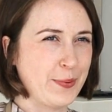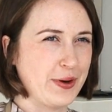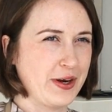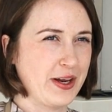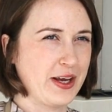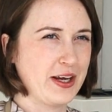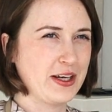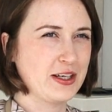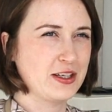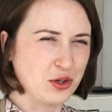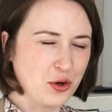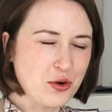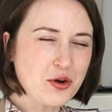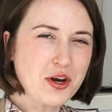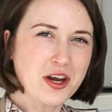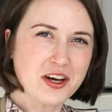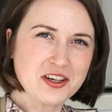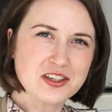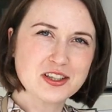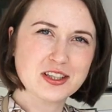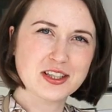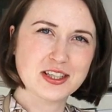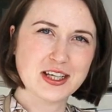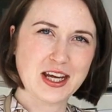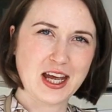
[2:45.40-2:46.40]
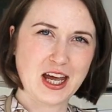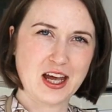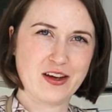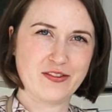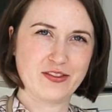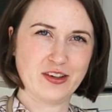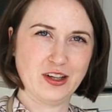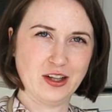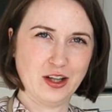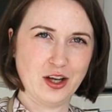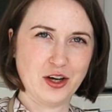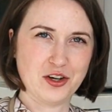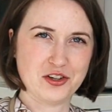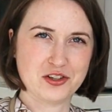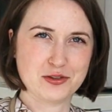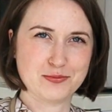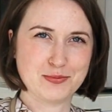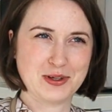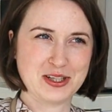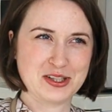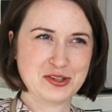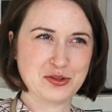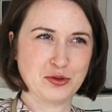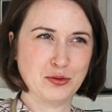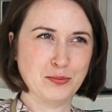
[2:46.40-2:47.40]
But I don't actually have a large
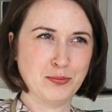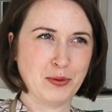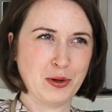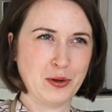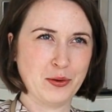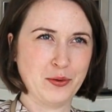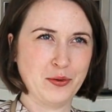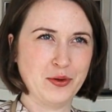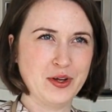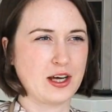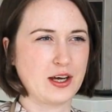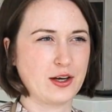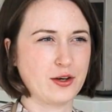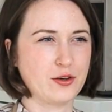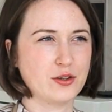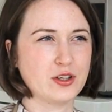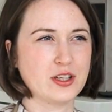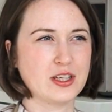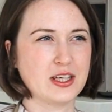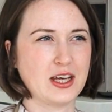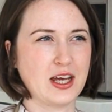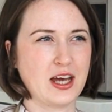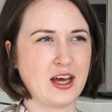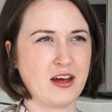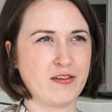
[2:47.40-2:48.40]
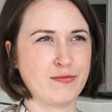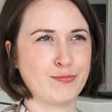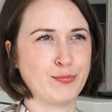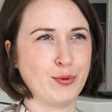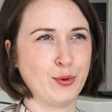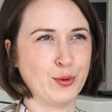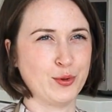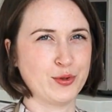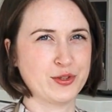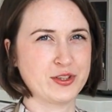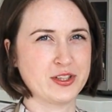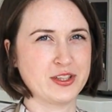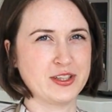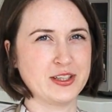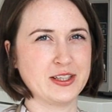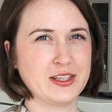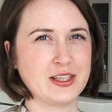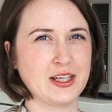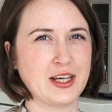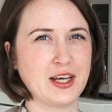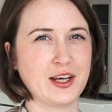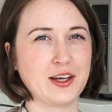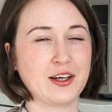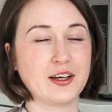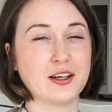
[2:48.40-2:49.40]
metal bowl. I only have porcelain
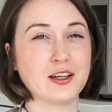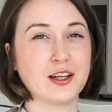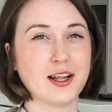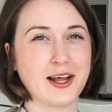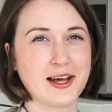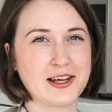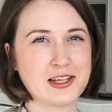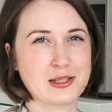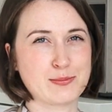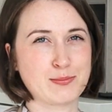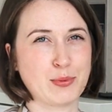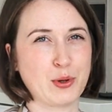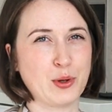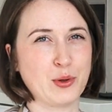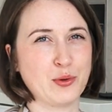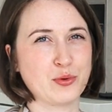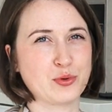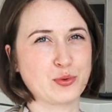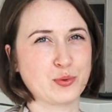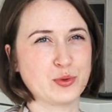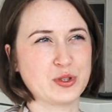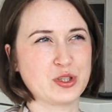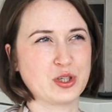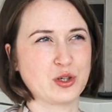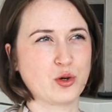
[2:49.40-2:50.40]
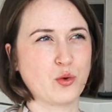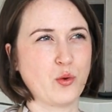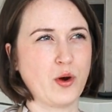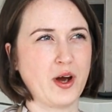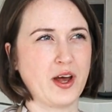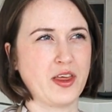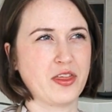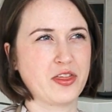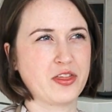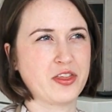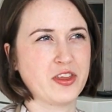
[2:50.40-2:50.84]
and glass bowls, which are quite